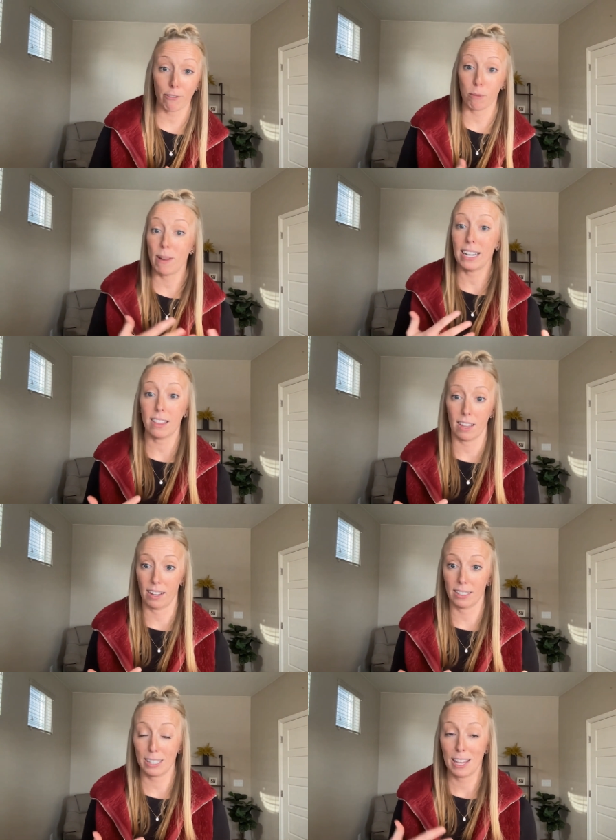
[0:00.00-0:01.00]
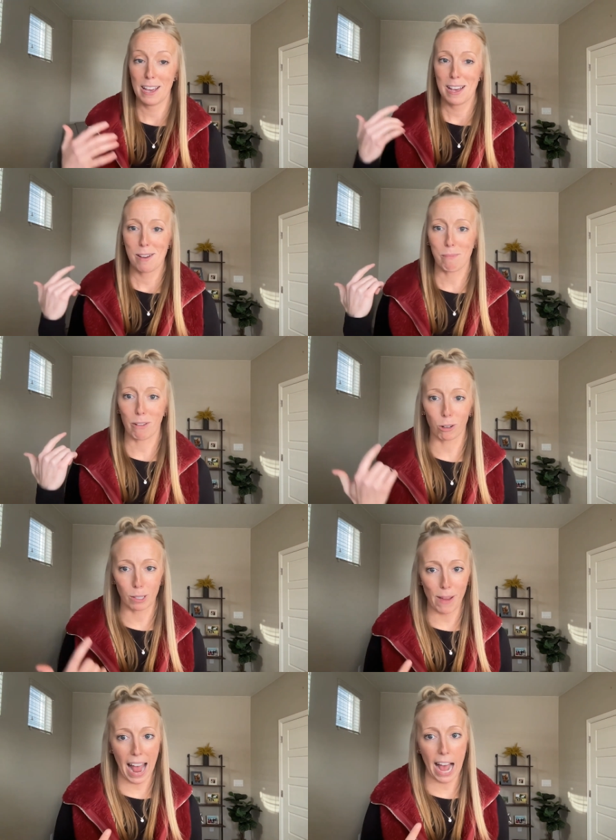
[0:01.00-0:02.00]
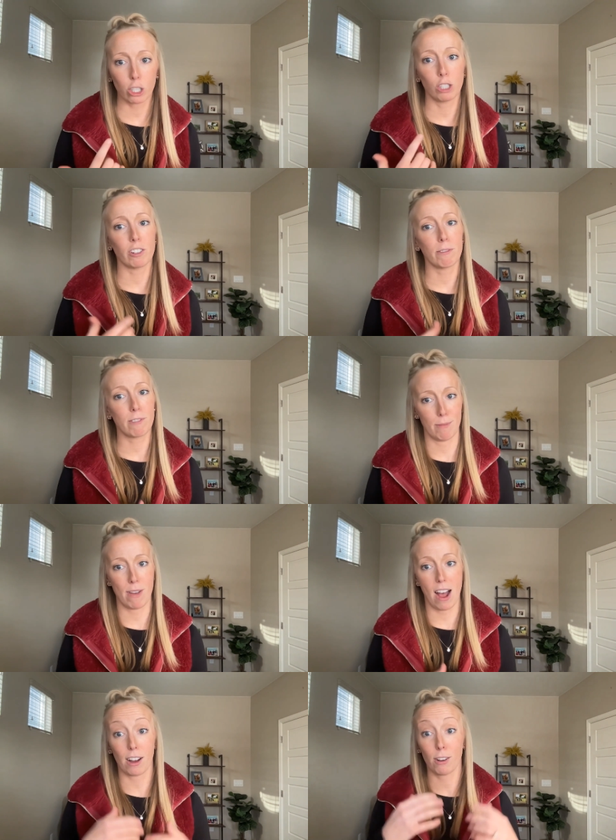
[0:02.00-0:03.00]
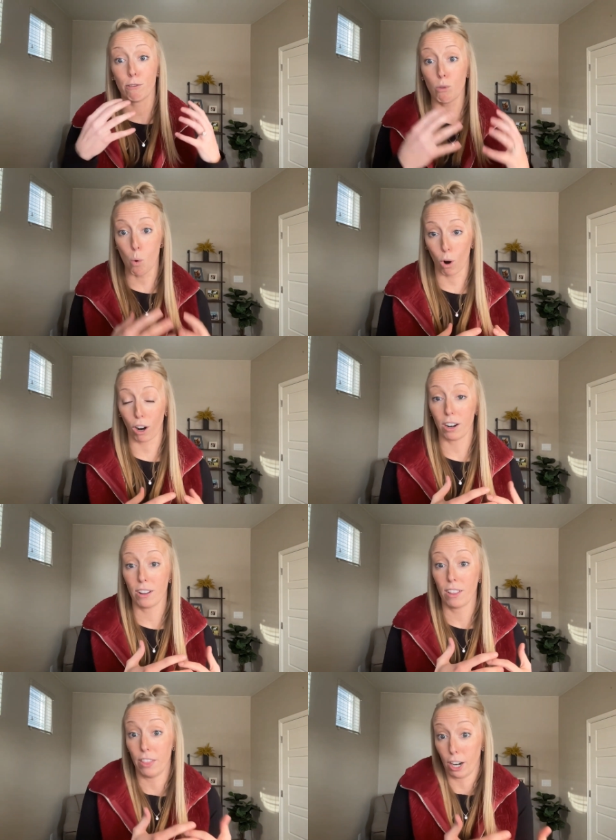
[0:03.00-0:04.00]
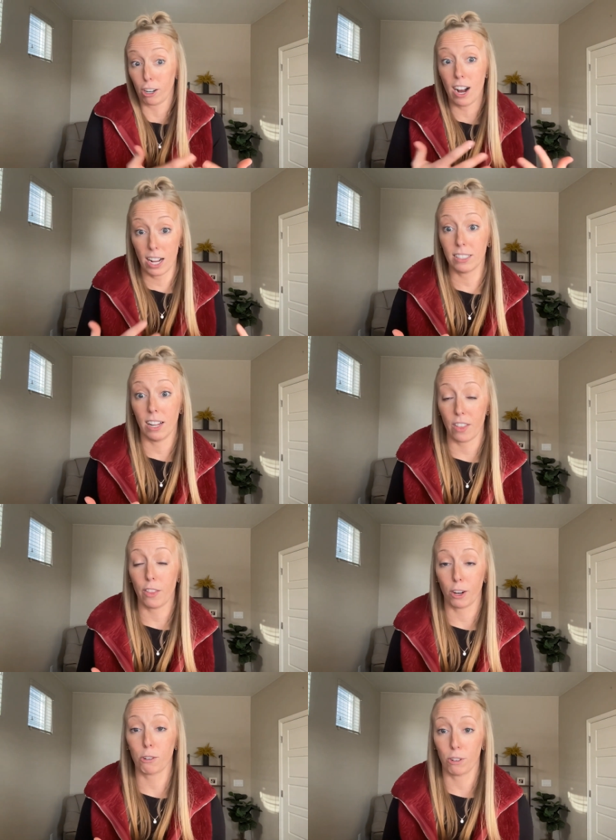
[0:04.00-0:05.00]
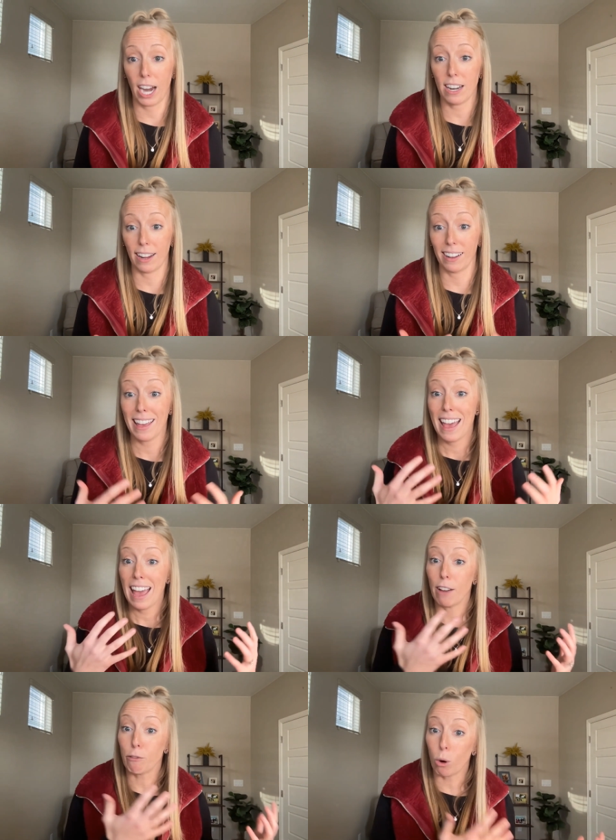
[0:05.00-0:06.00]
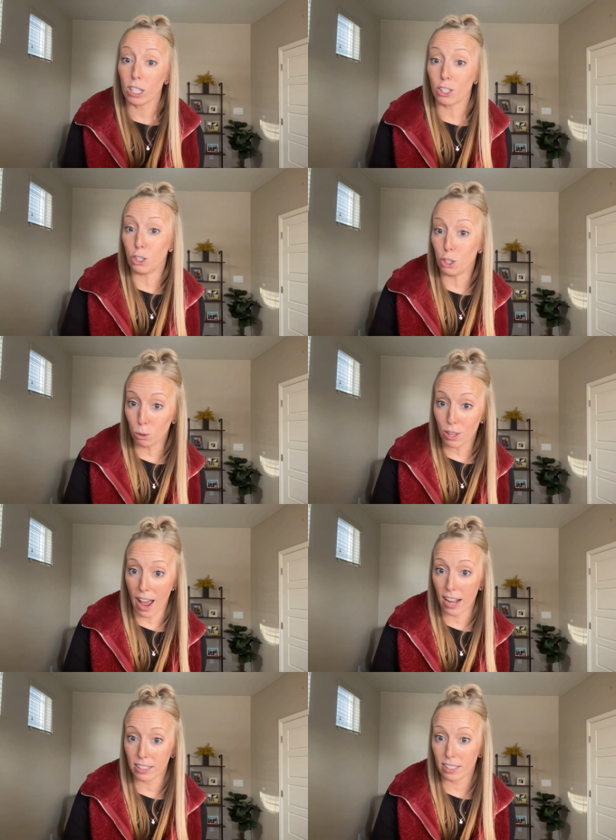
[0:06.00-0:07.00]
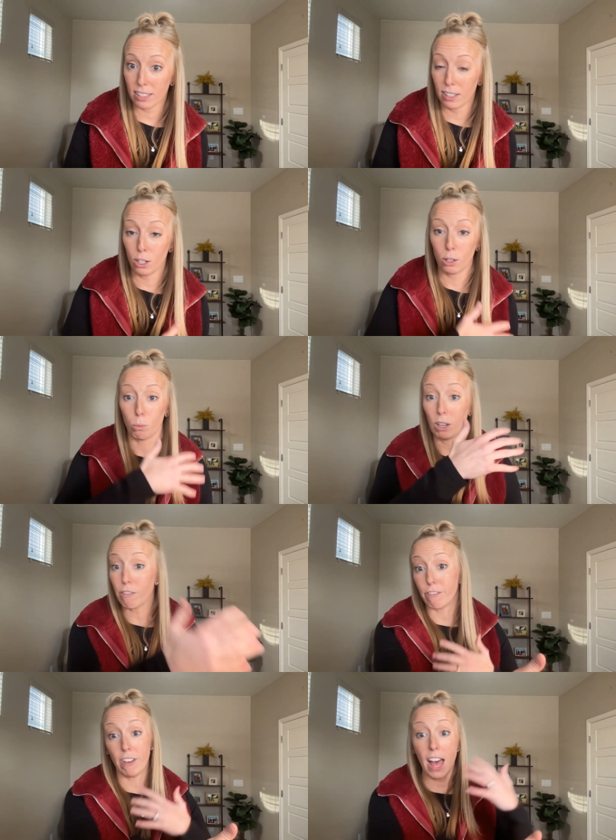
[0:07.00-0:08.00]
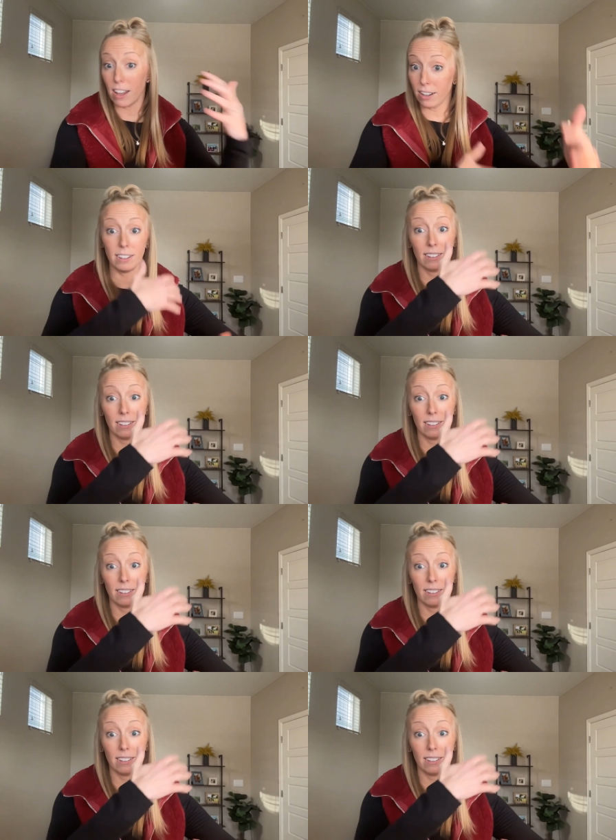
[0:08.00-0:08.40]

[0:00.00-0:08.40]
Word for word: for many things, but for some actionable feedback for their content that they're creating. And for us to do that, we fed